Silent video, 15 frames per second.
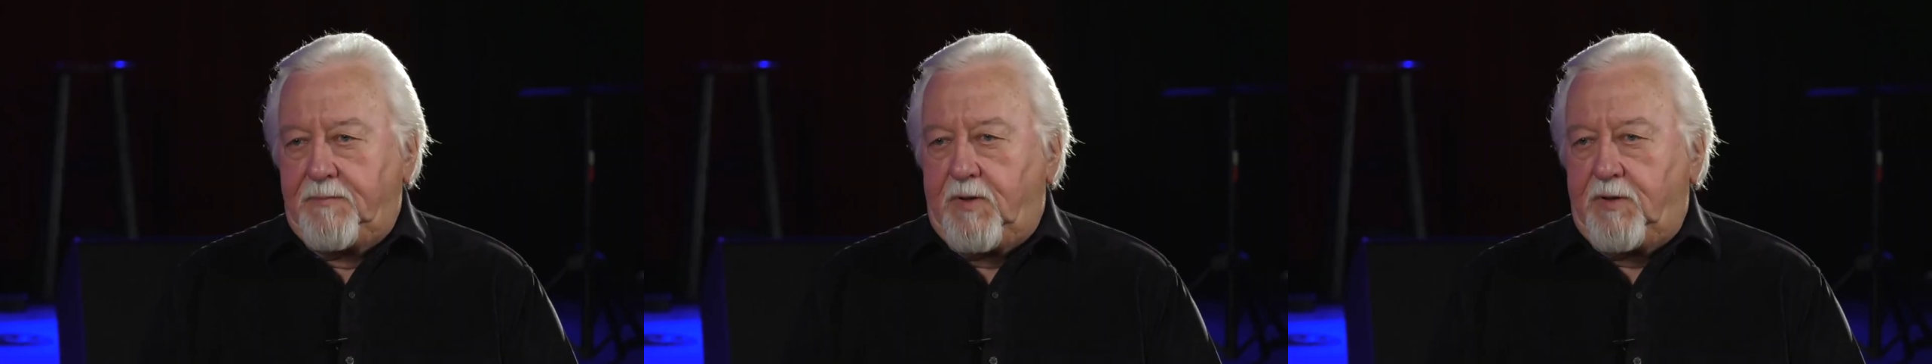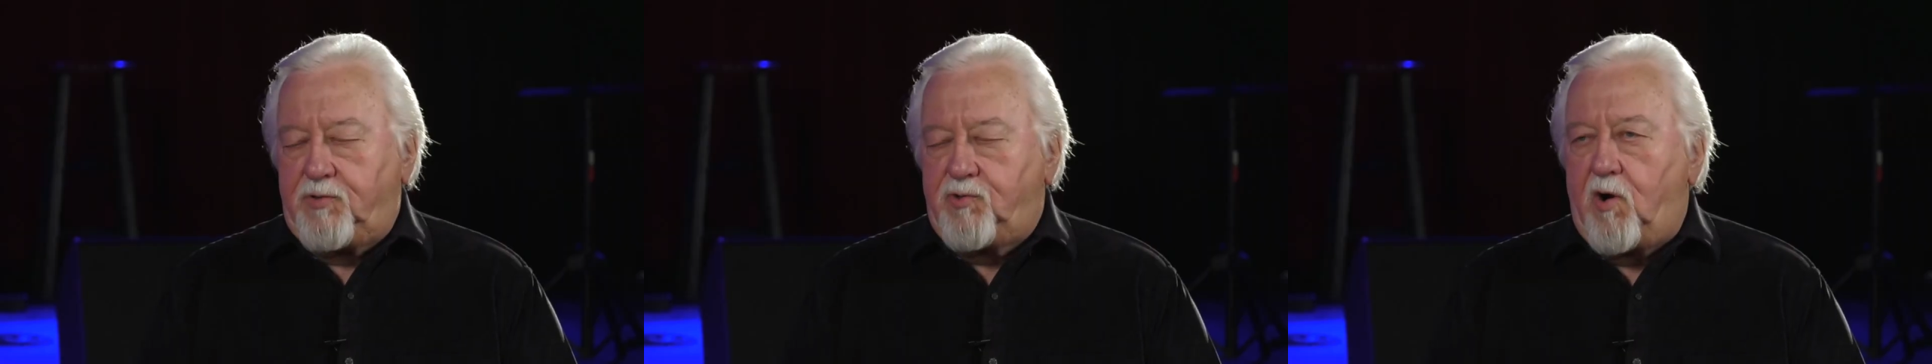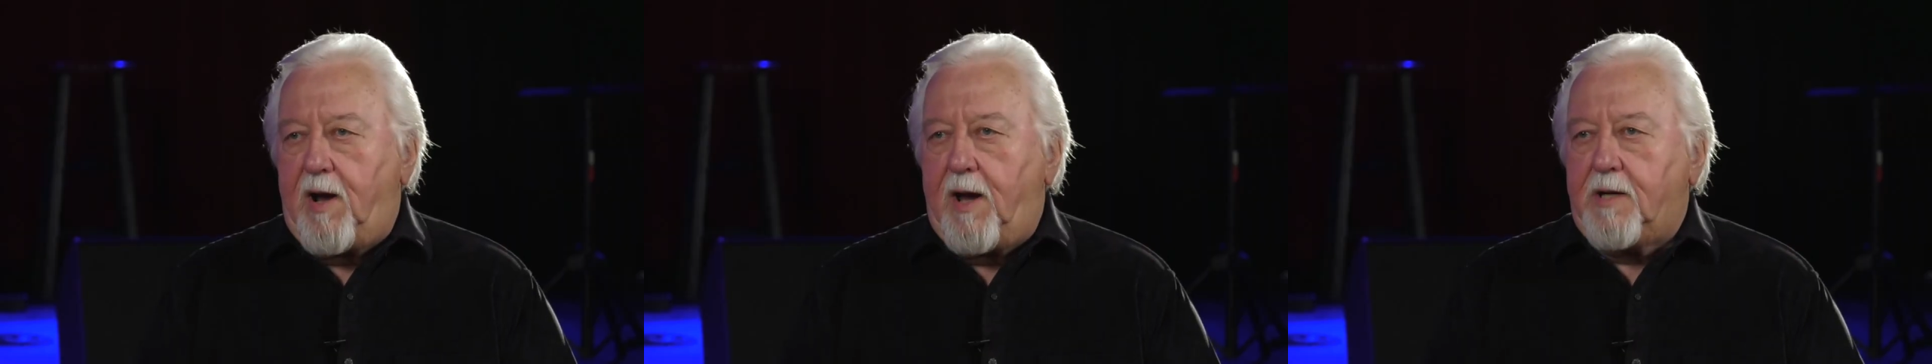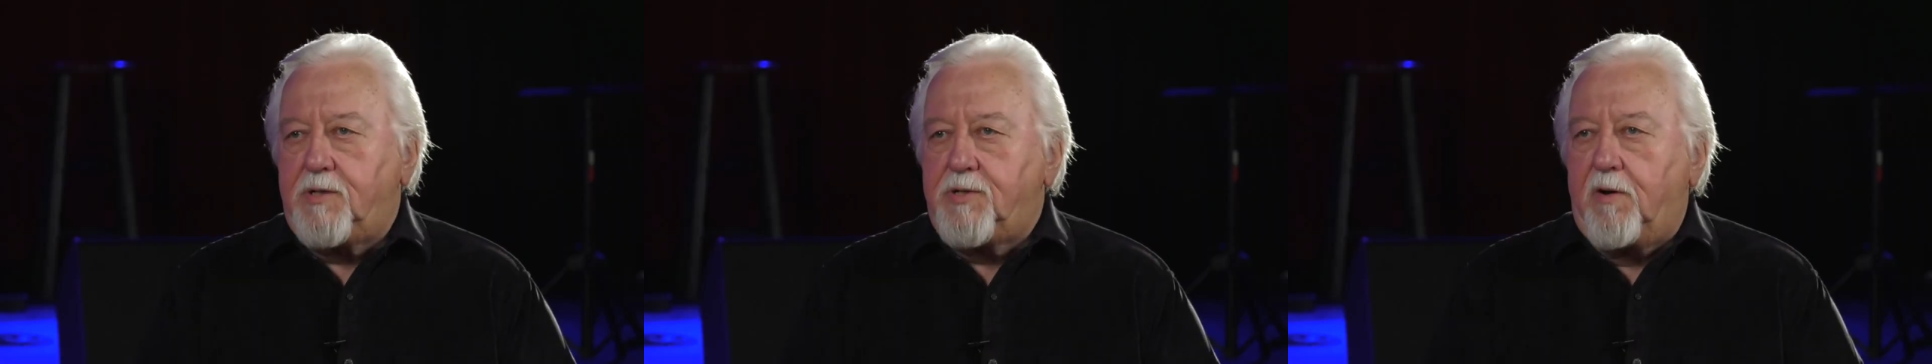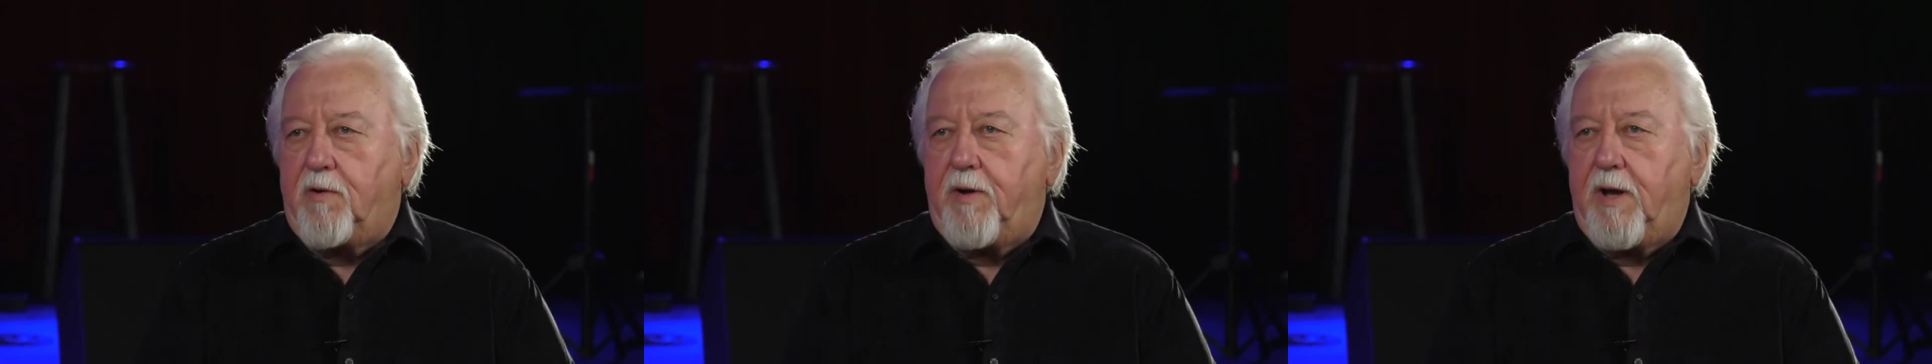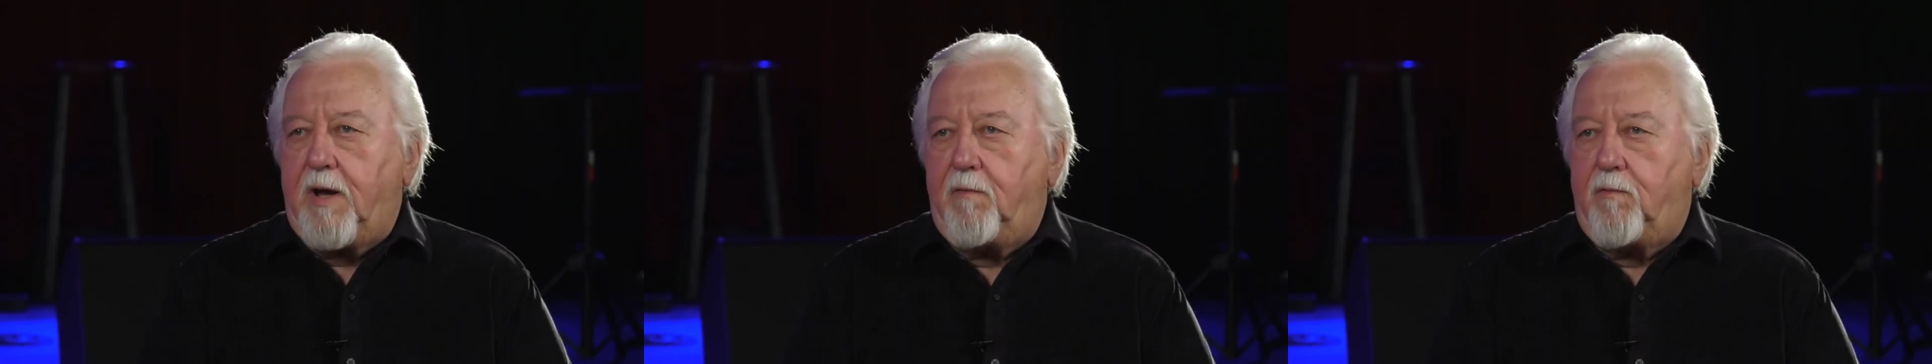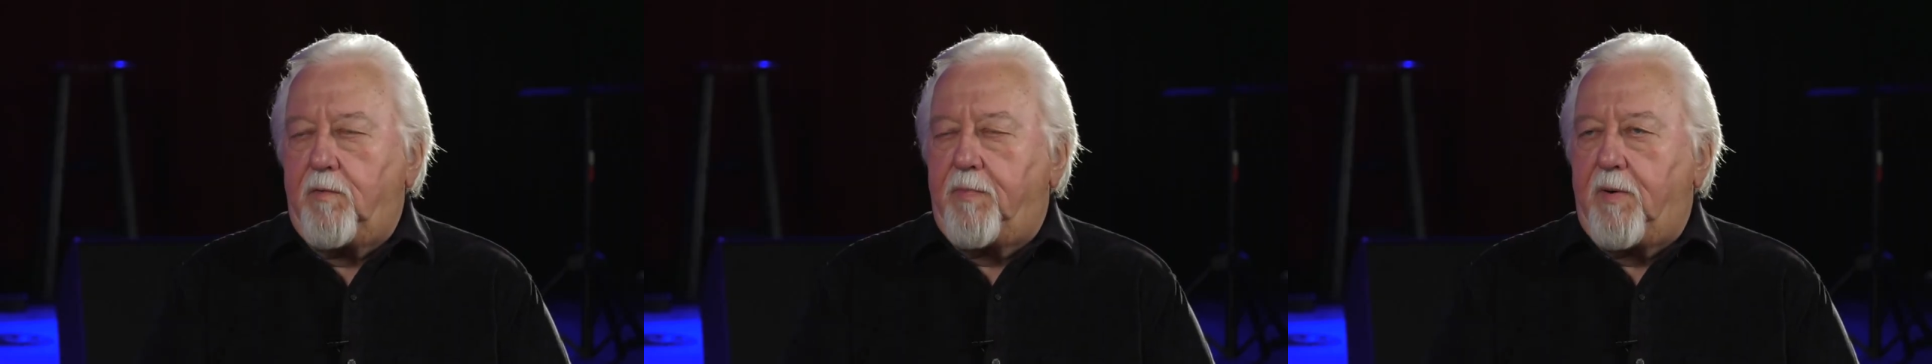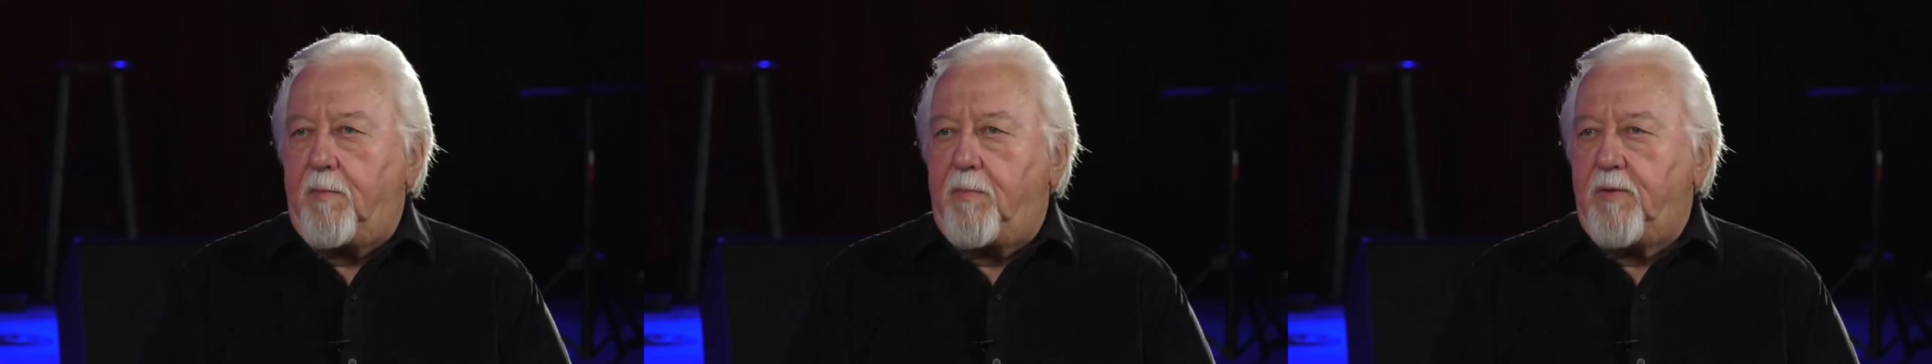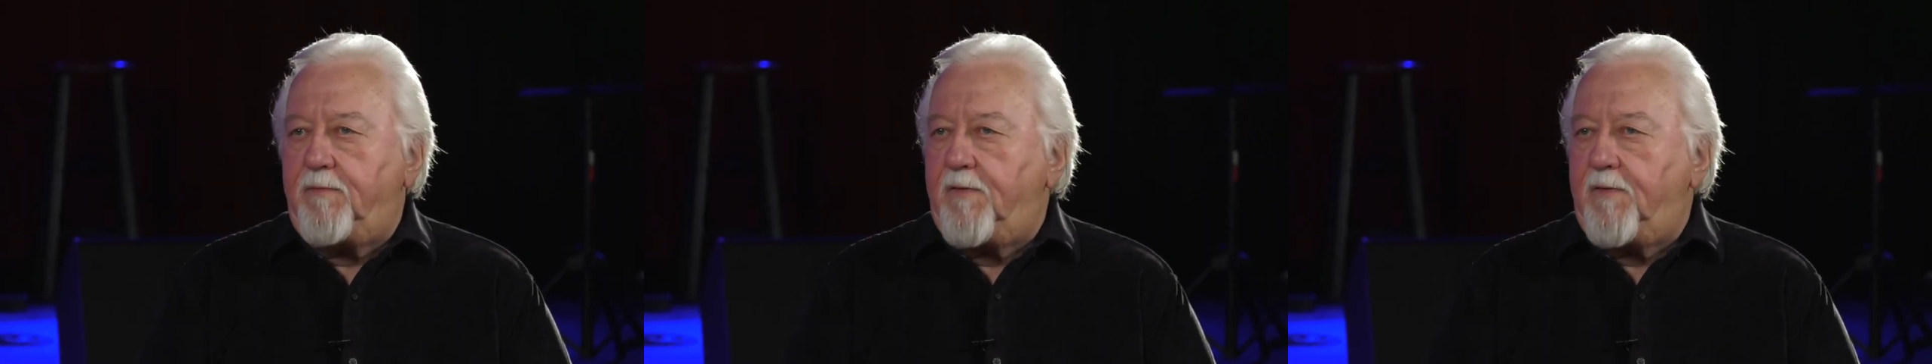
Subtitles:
the tracks go down with probably